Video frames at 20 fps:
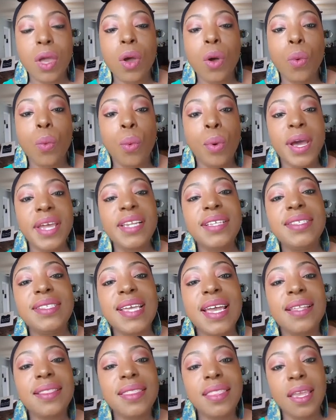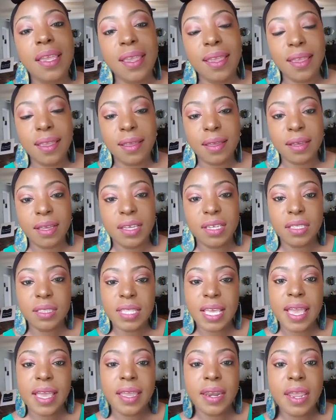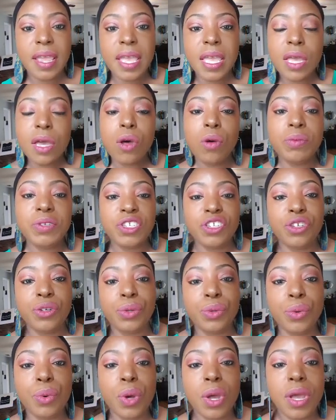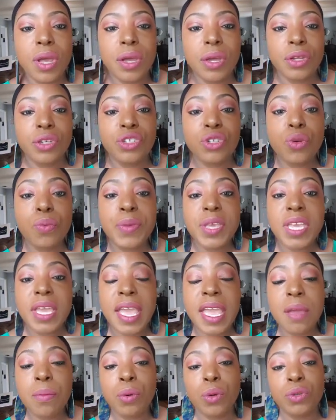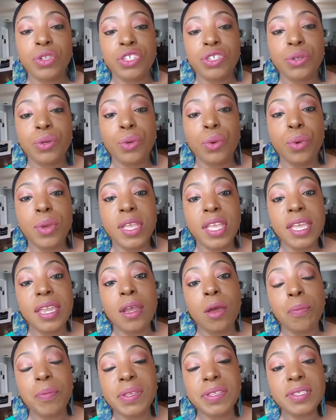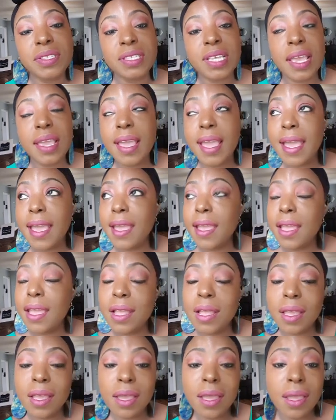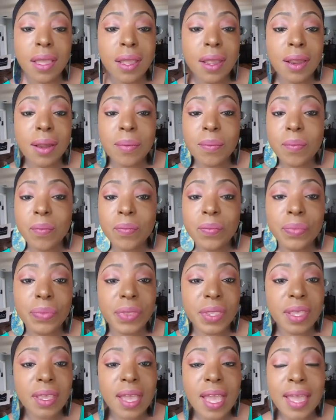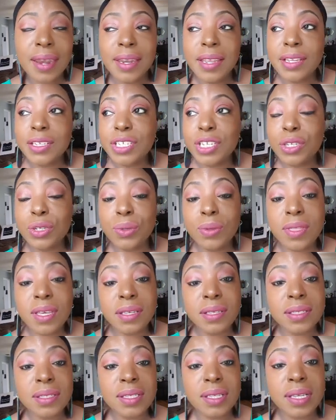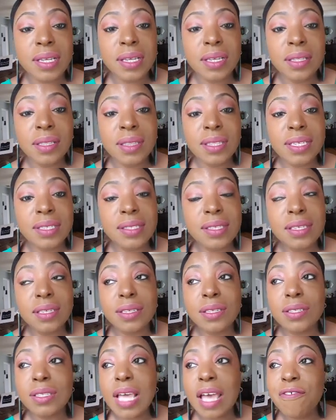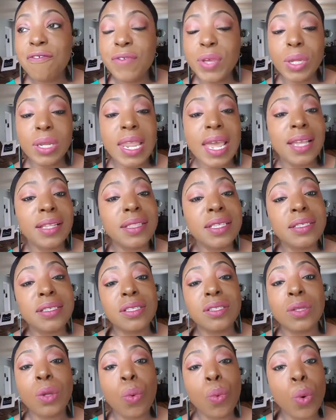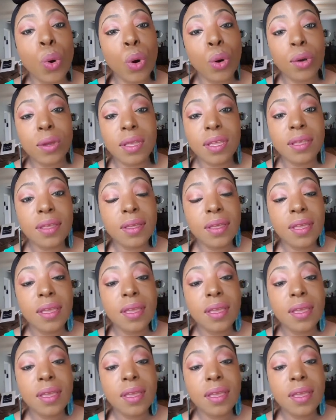What is that thing that helps you to be able to get up and say, hey, I need to do this. I feel like this is a work